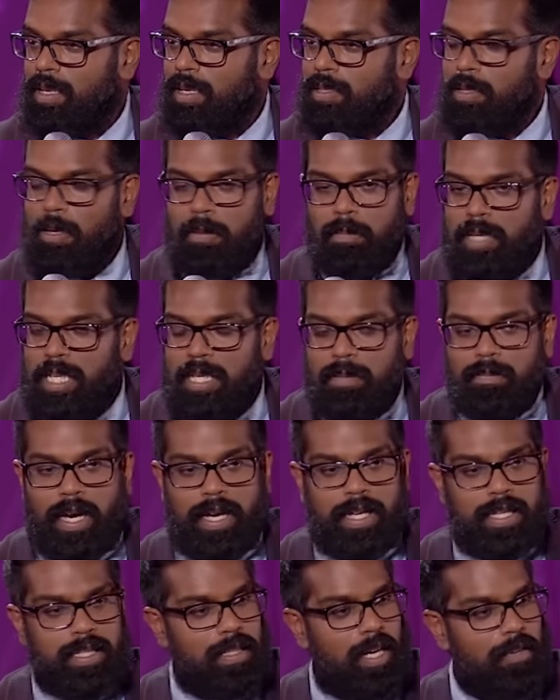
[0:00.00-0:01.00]
Not me,
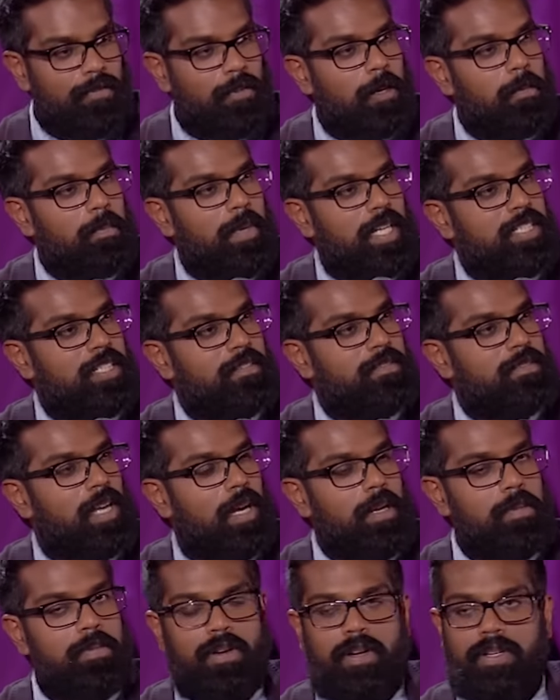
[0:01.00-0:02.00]
mate. I've got a massive
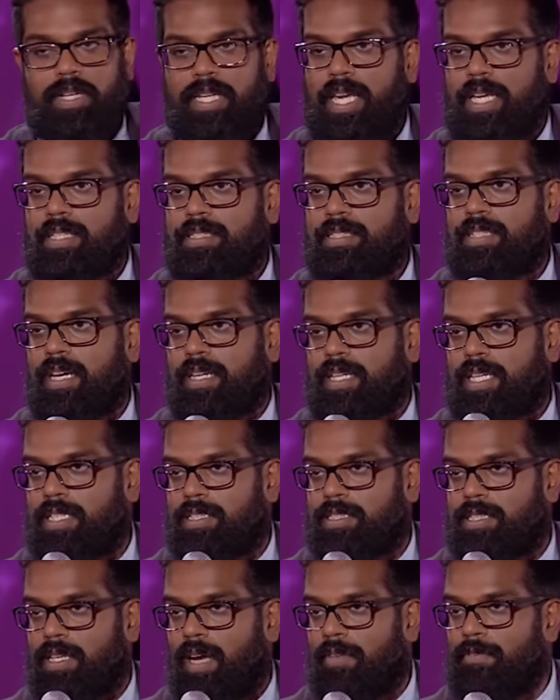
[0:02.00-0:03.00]
Toblerone to get stuck into.